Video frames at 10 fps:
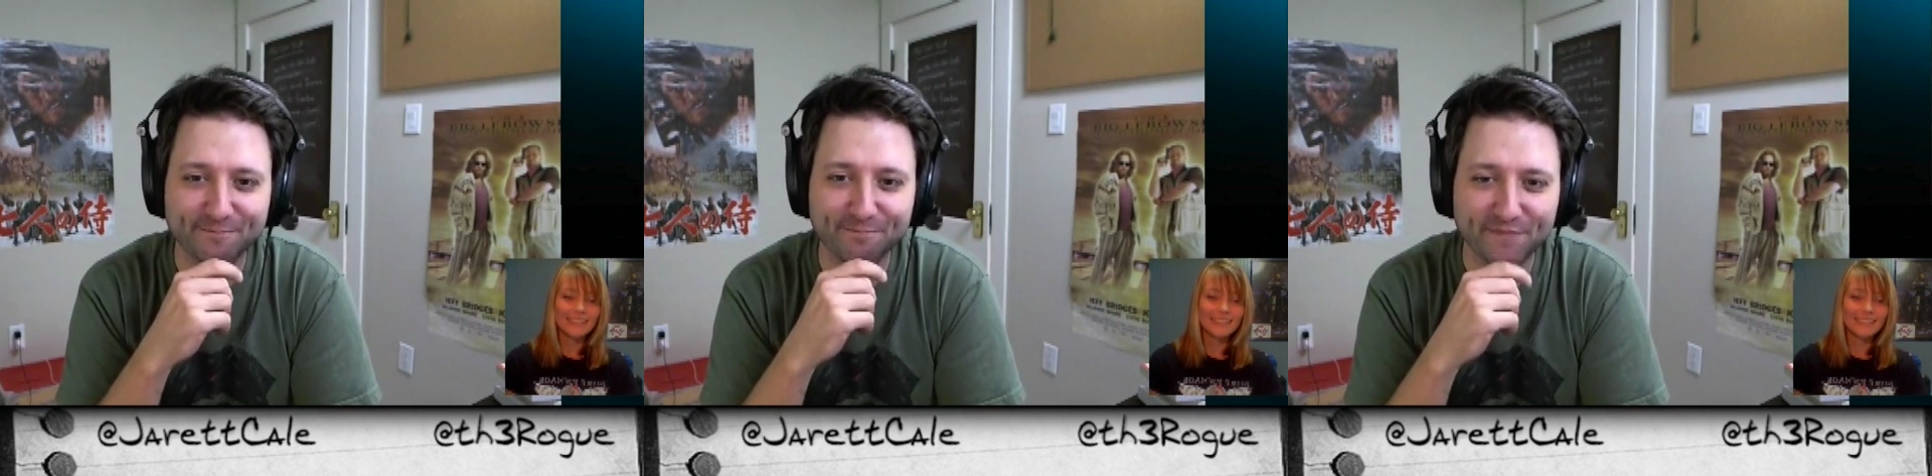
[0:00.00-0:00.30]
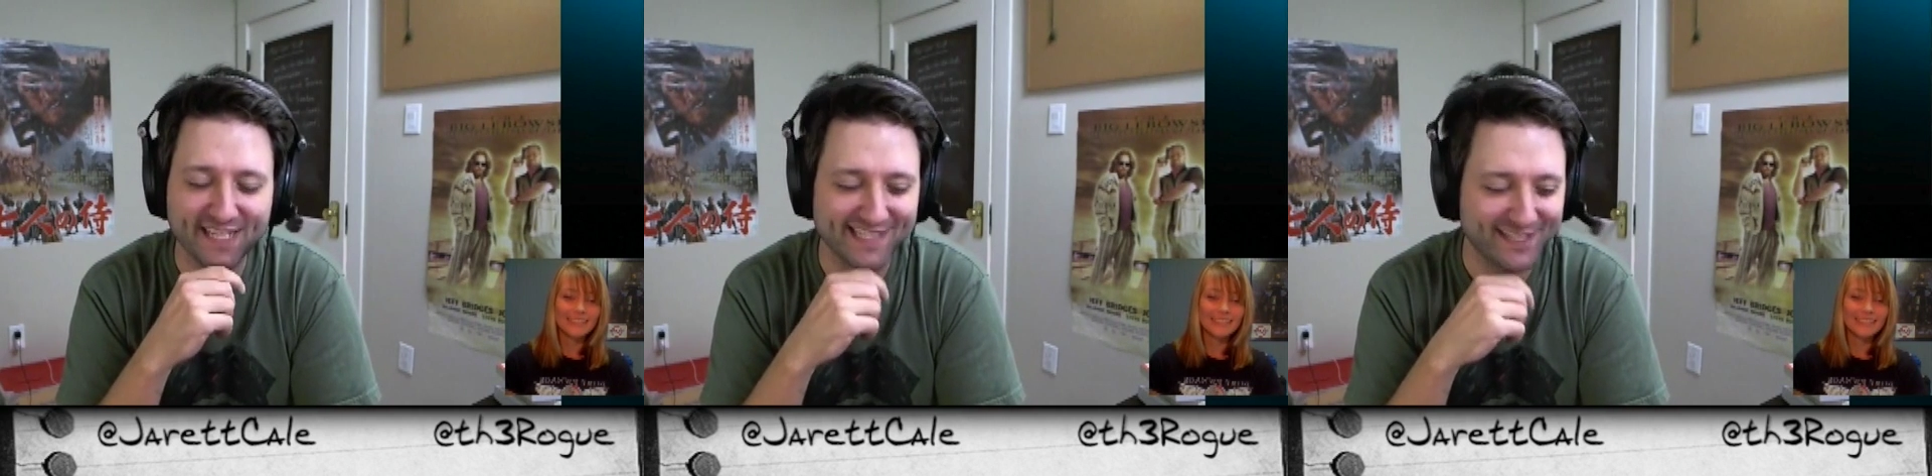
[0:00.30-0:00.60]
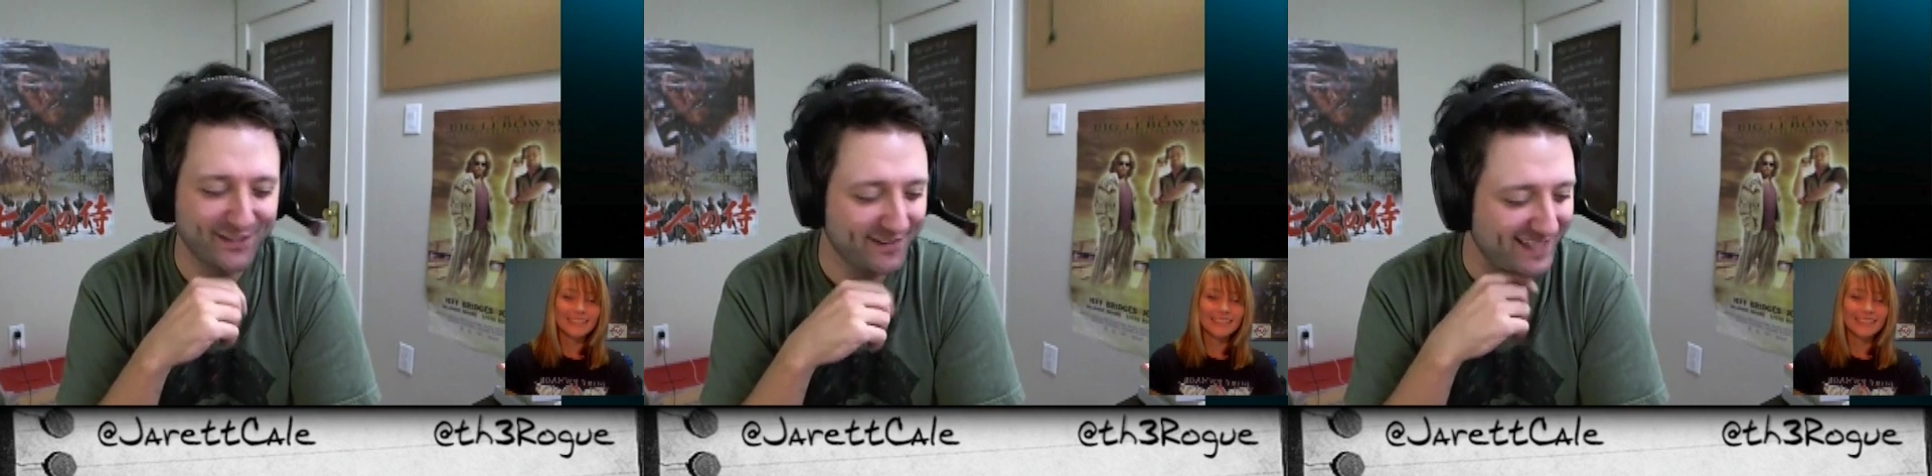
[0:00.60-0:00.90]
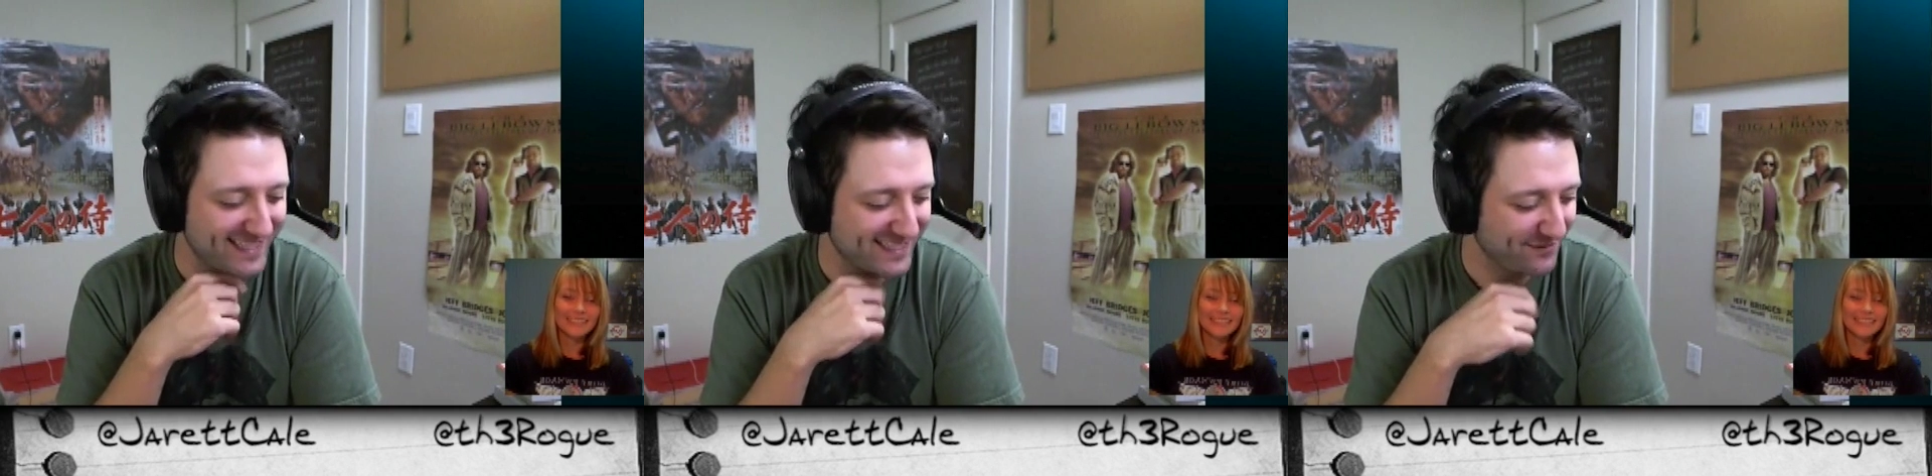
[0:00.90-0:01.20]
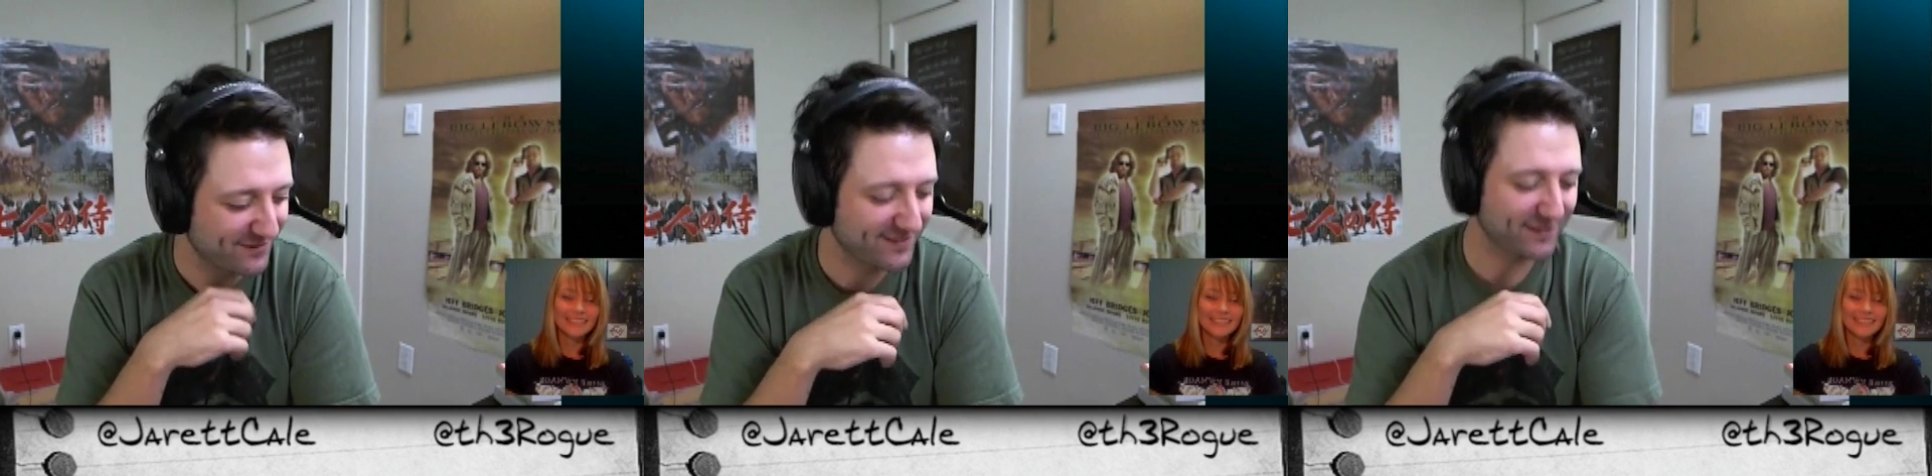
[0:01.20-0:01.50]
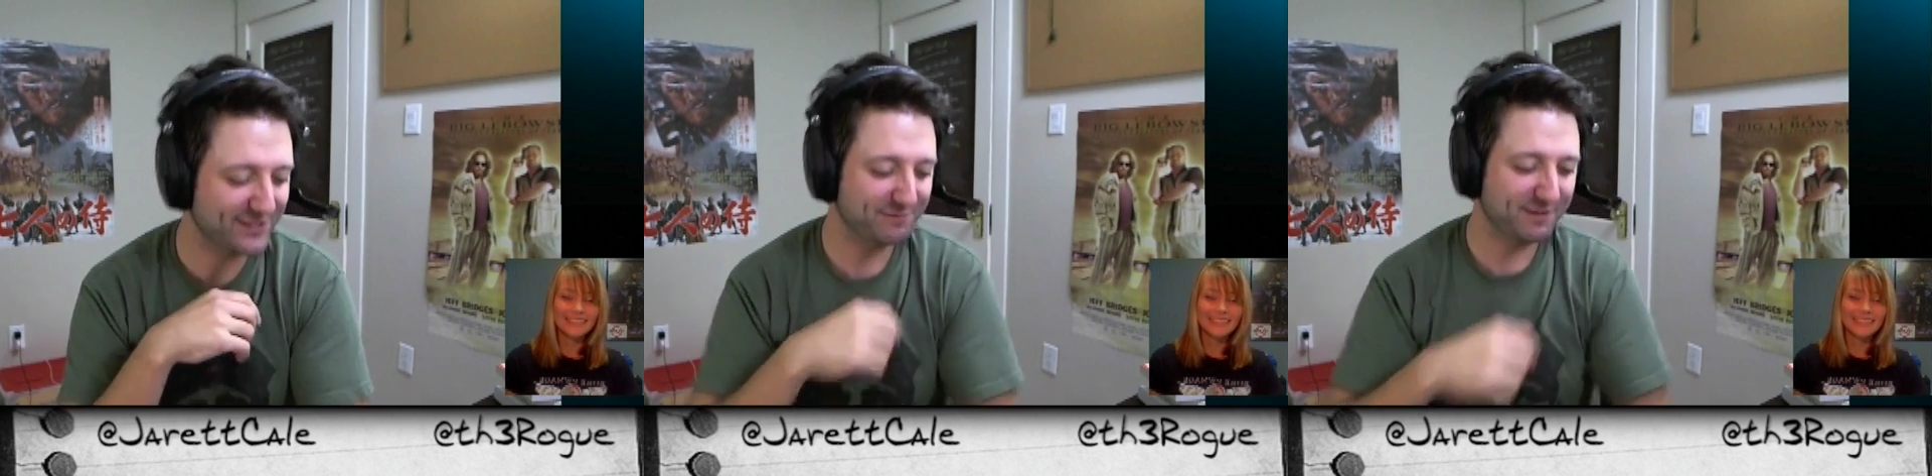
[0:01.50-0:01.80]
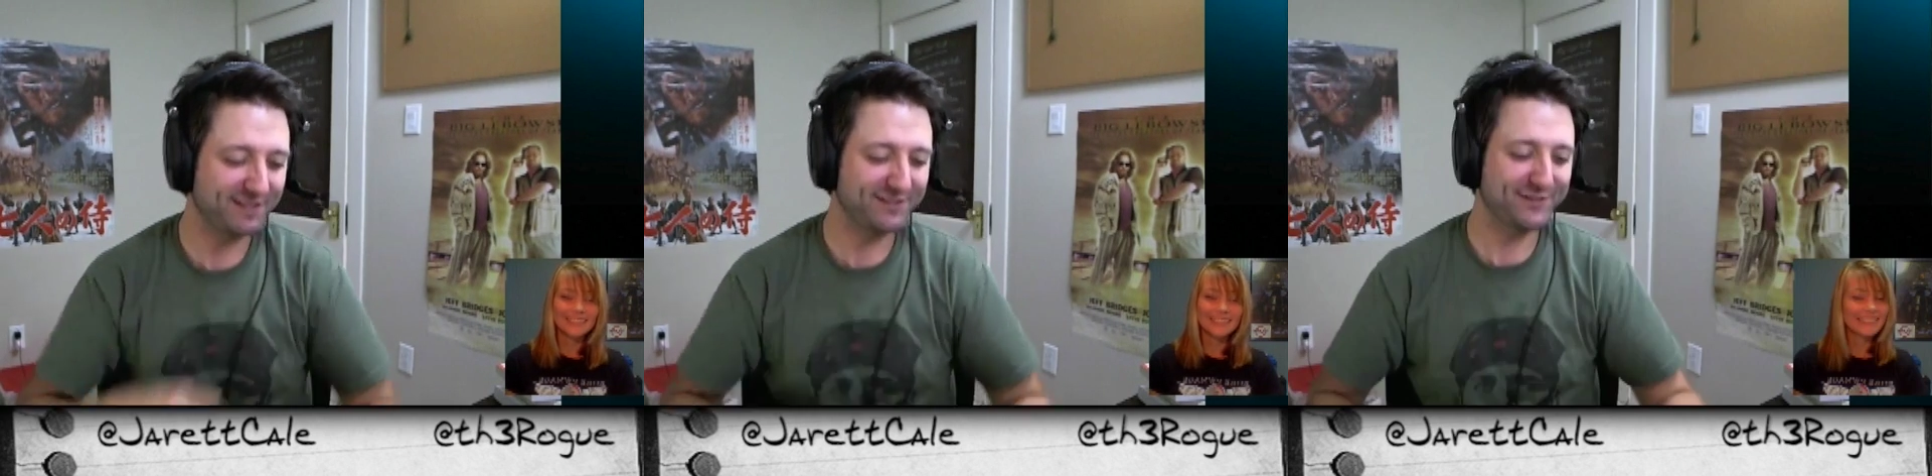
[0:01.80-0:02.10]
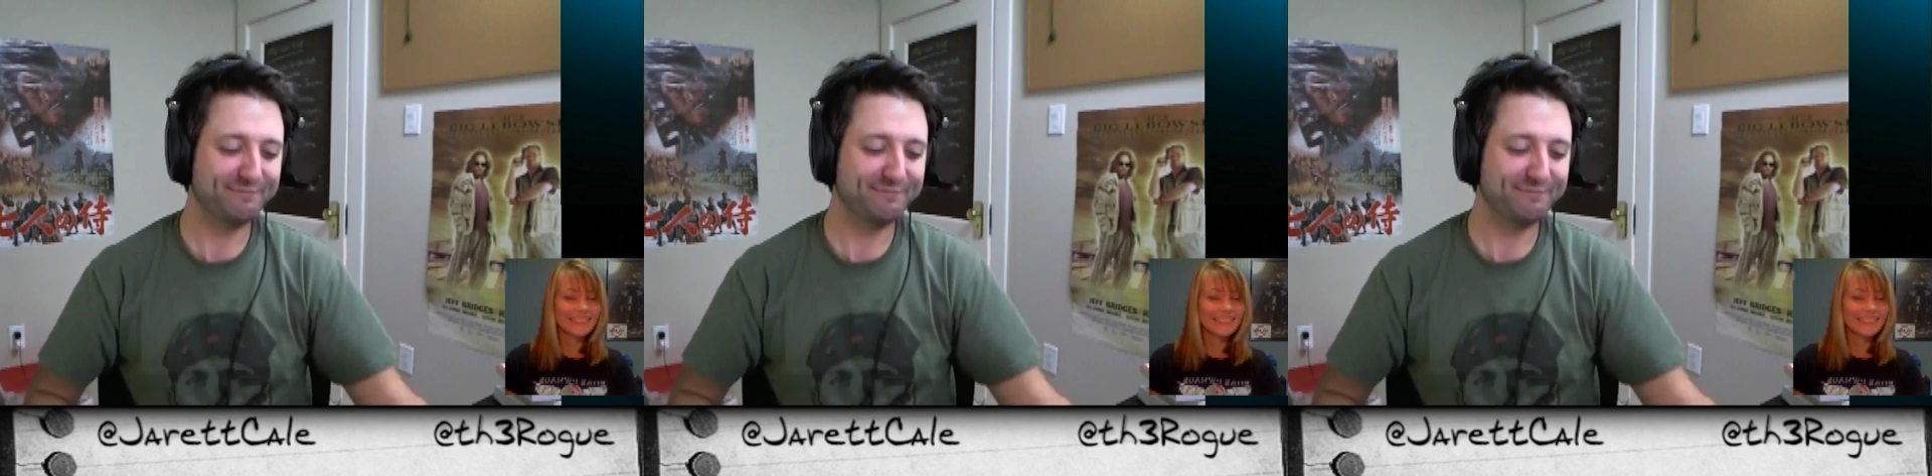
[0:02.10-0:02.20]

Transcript: his little cartoon culture.